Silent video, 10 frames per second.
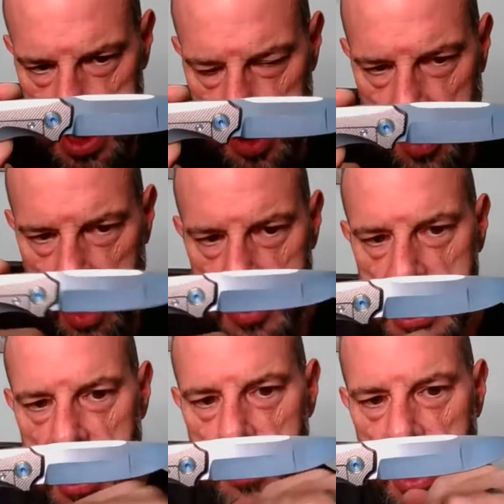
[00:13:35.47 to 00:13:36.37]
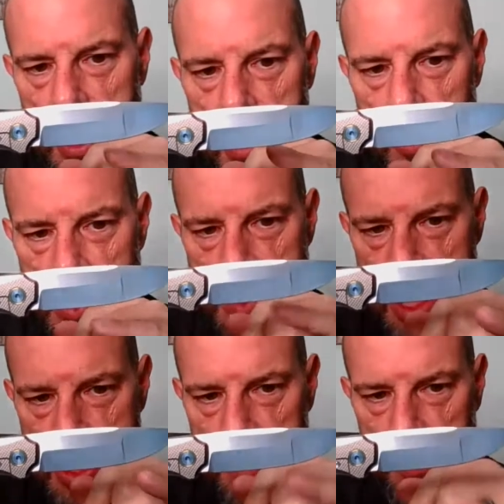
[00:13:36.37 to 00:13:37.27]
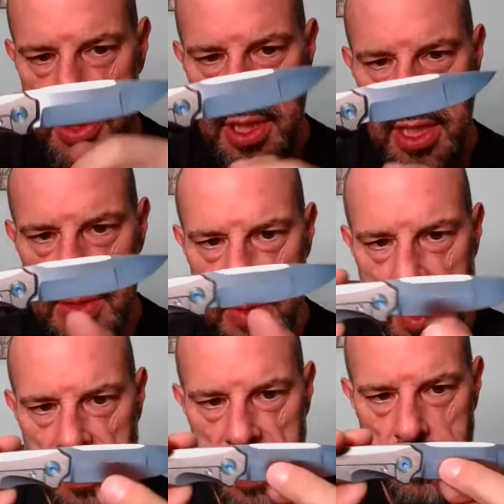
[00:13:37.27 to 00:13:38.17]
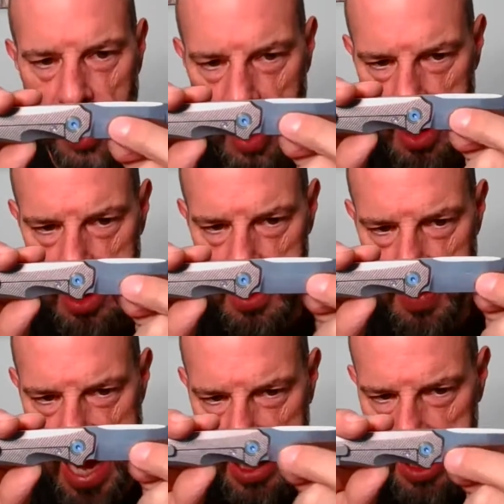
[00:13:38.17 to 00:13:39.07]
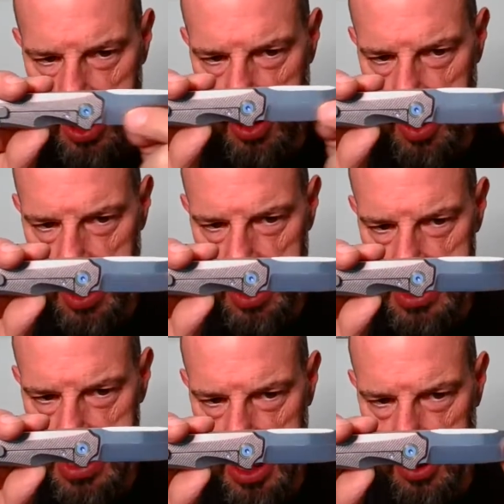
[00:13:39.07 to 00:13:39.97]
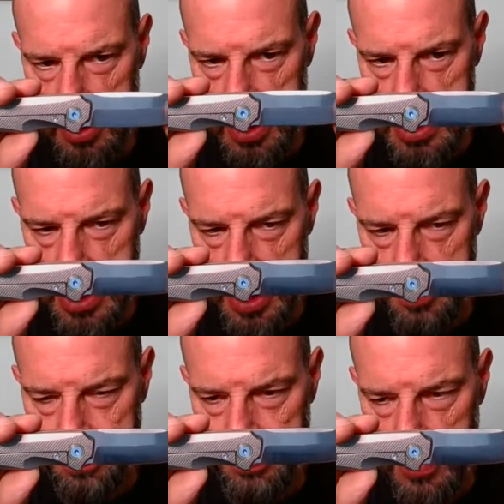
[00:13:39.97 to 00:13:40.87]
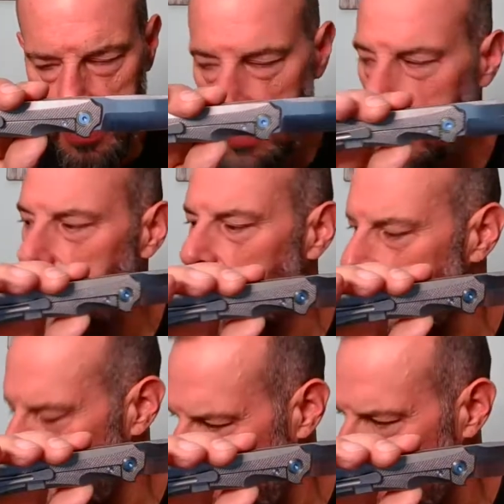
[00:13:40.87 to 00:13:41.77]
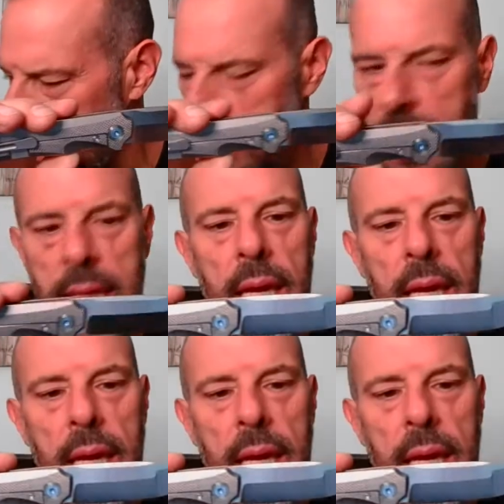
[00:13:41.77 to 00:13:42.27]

I thought it was going to be the more traditional version of this, where the thin part is back here and it's thicker at the tip, which is what she said.